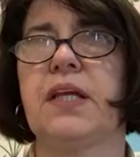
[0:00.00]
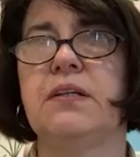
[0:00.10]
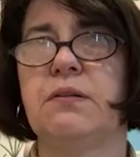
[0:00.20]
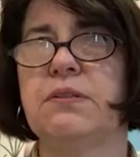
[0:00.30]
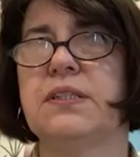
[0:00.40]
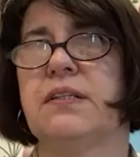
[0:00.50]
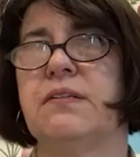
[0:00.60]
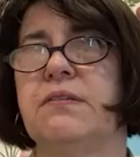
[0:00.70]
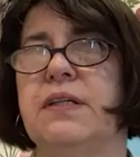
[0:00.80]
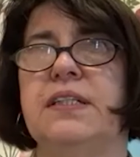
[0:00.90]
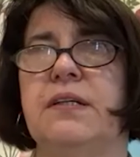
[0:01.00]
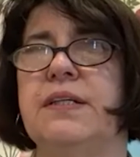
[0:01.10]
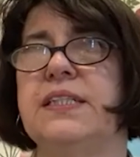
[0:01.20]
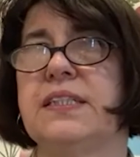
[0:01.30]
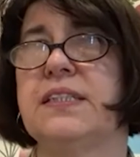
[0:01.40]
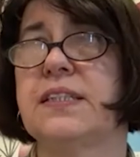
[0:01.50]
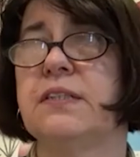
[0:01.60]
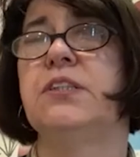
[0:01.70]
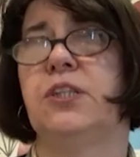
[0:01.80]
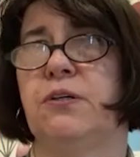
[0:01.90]
It also, it's a
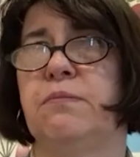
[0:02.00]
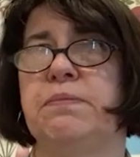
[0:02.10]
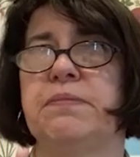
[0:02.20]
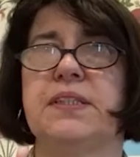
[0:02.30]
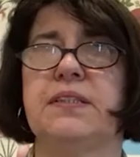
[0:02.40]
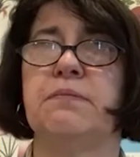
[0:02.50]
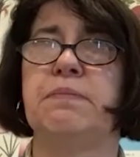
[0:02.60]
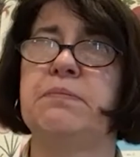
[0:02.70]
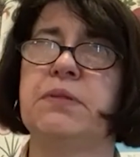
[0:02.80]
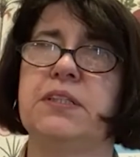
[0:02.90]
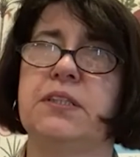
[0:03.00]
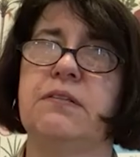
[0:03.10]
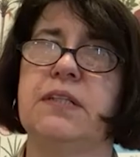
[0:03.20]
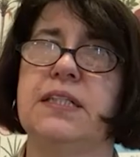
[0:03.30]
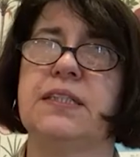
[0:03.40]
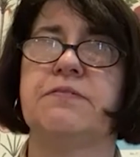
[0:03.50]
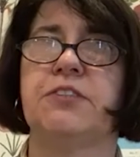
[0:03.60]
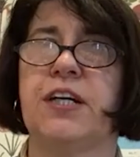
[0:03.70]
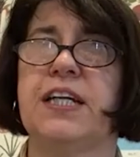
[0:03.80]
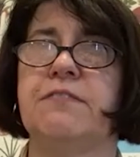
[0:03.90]
skill job. So people that do this
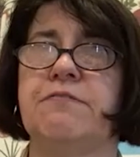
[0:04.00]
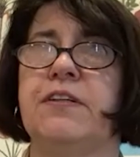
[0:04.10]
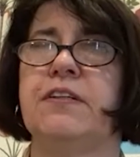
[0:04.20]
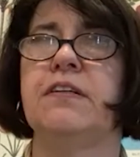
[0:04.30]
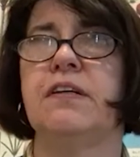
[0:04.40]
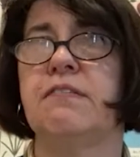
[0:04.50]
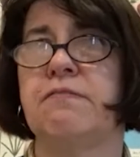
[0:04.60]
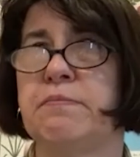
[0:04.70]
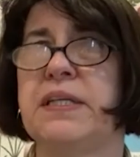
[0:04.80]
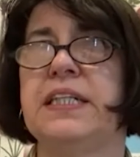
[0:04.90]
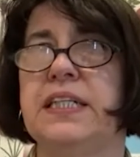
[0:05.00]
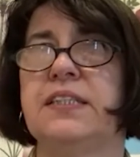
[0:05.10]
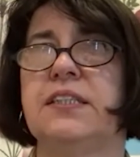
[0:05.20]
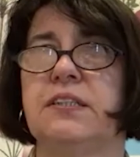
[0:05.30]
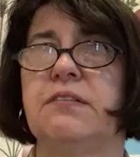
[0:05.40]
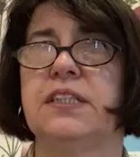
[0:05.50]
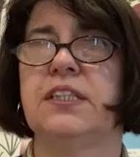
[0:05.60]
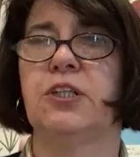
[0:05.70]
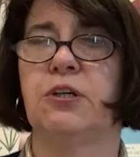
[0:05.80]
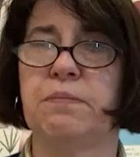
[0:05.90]
train for many years to do this
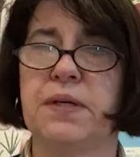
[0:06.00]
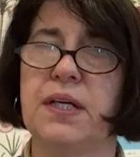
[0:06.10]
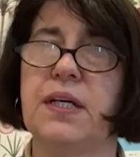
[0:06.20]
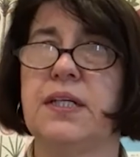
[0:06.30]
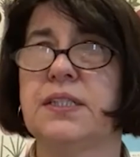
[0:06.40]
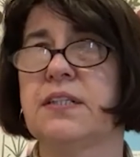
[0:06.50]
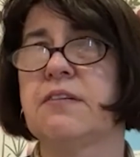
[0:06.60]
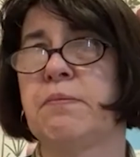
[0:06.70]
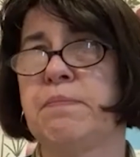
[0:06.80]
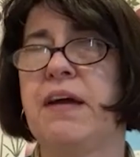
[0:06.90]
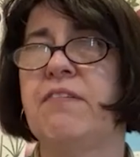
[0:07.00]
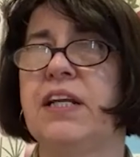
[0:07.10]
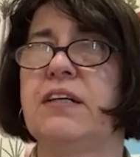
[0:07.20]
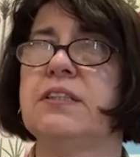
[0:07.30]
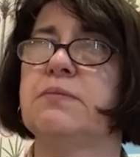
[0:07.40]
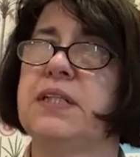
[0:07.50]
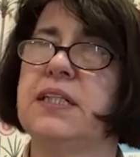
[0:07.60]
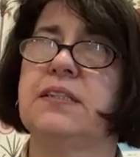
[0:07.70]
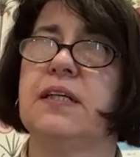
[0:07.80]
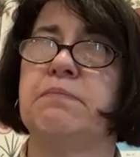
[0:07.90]
job. So there are parallels with
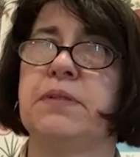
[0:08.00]
things like